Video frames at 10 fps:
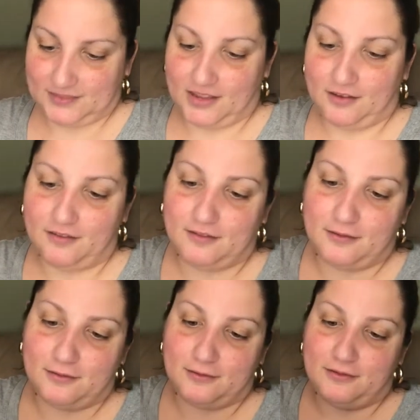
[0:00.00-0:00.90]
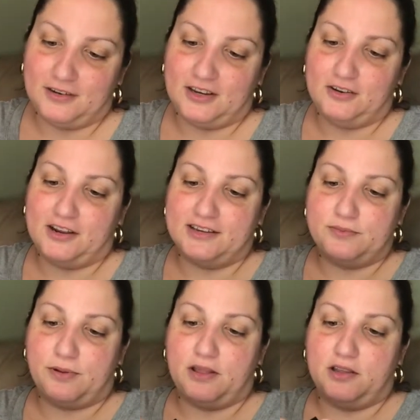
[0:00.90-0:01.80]
Oh, you guys
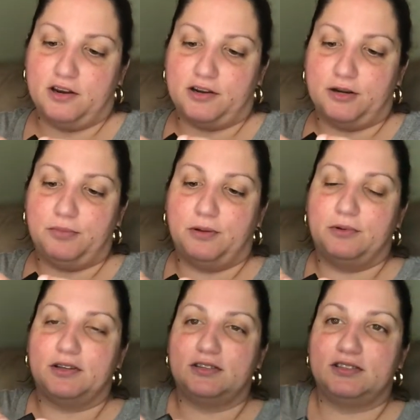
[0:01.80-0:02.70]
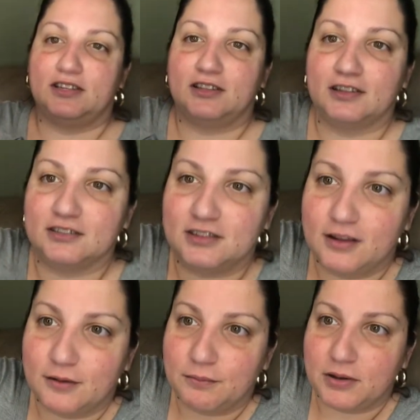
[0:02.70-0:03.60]
probably aren't going to be able to see this.
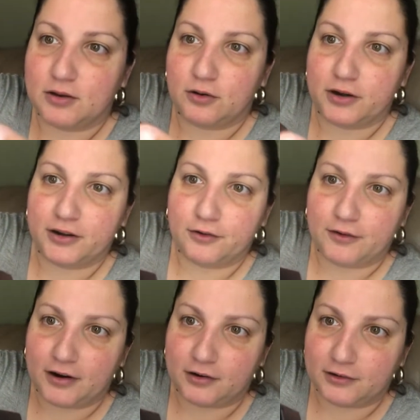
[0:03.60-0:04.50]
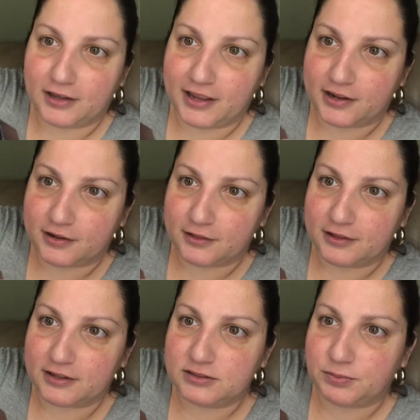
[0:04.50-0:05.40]
But going around like
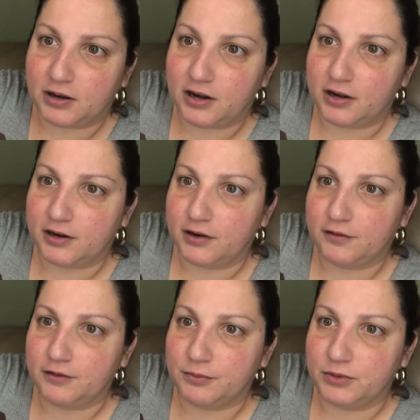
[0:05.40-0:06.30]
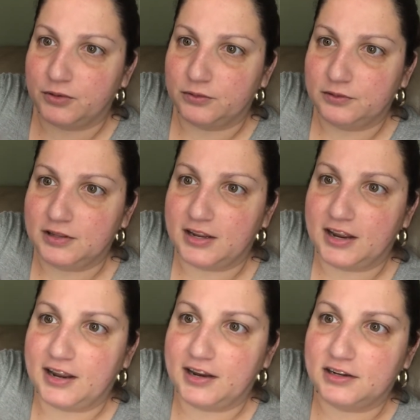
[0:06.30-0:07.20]
this part of the moon, the
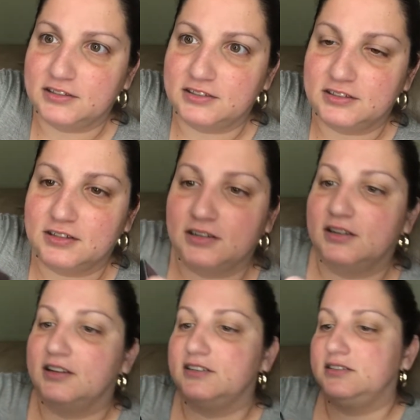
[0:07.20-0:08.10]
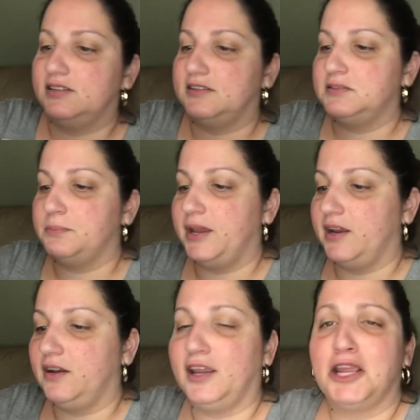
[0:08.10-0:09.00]
edge, it says
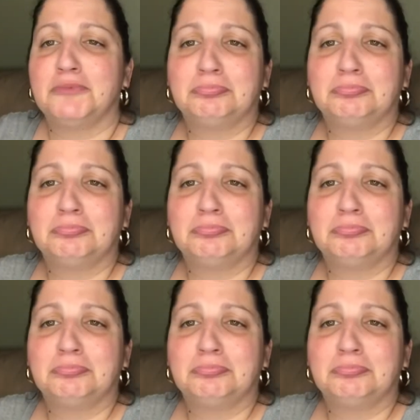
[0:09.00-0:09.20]
Manny.